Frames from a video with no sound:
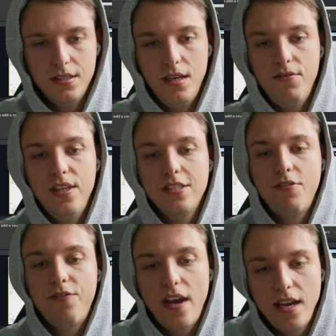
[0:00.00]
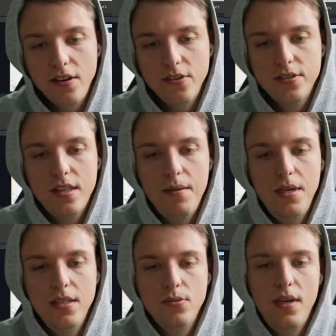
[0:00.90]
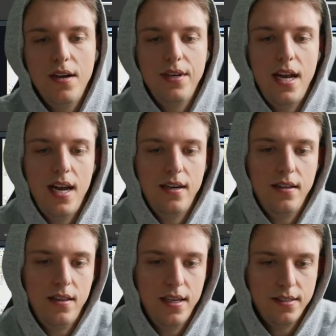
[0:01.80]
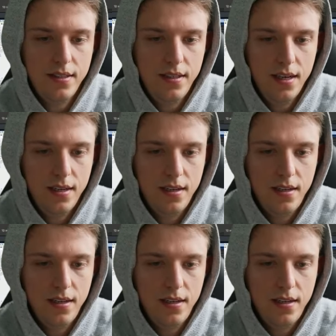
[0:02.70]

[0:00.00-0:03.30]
And if this fails, that means we haven't added a lesson yet.